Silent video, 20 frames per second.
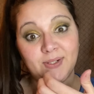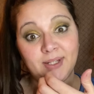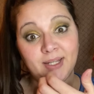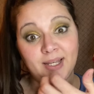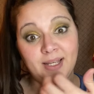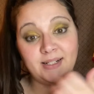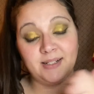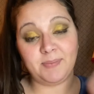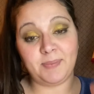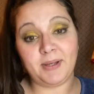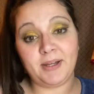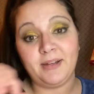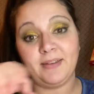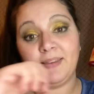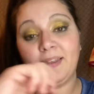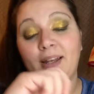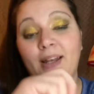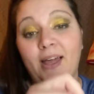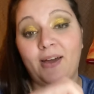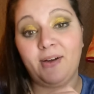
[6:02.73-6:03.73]
because
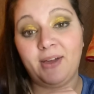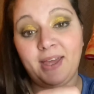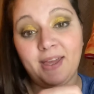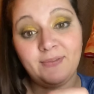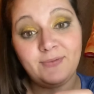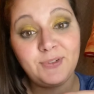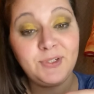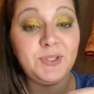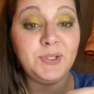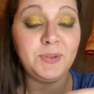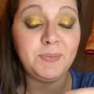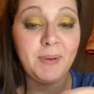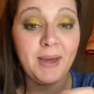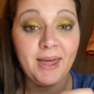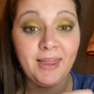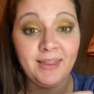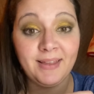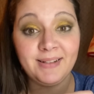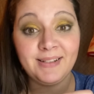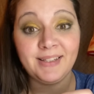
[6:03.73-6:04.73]
apparently now I have 2
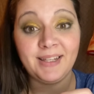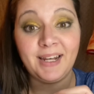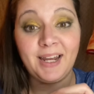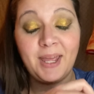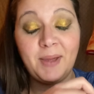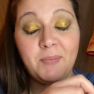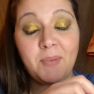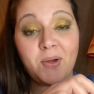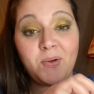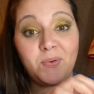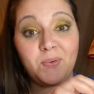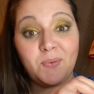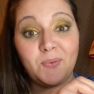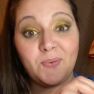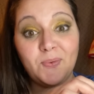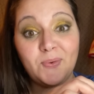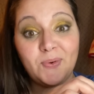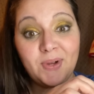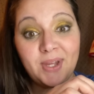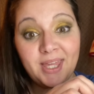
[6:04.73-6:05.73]
palettes that I am
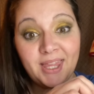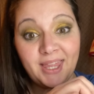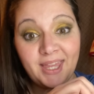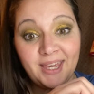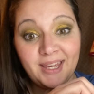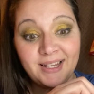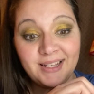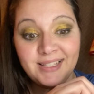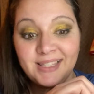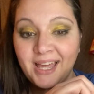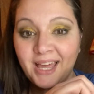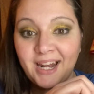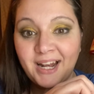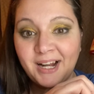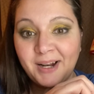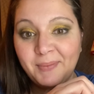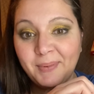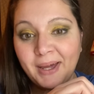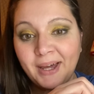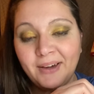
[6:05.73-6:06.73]
really excited
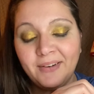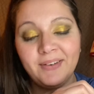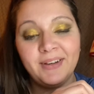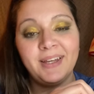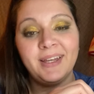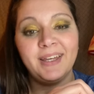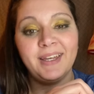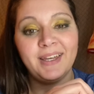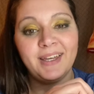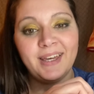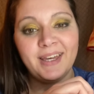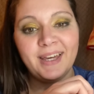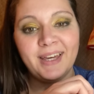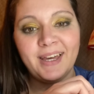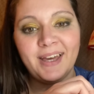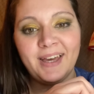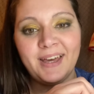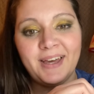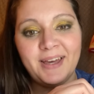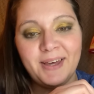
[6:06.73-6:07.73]
about.
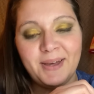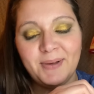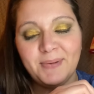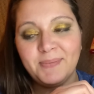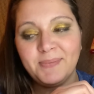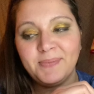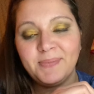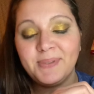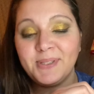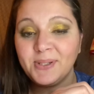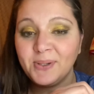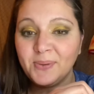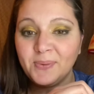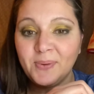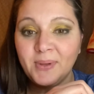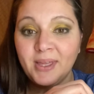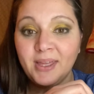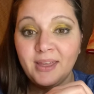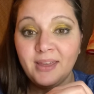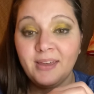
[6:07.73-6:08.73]
So
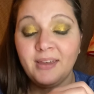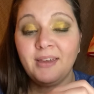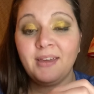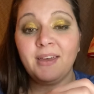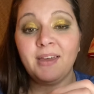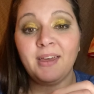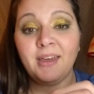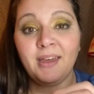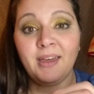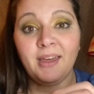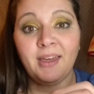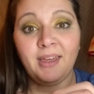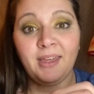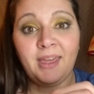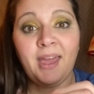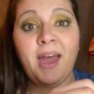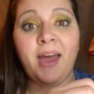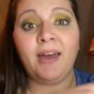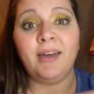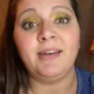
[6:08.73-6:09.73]

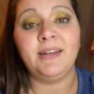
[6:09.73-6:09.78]
yeah,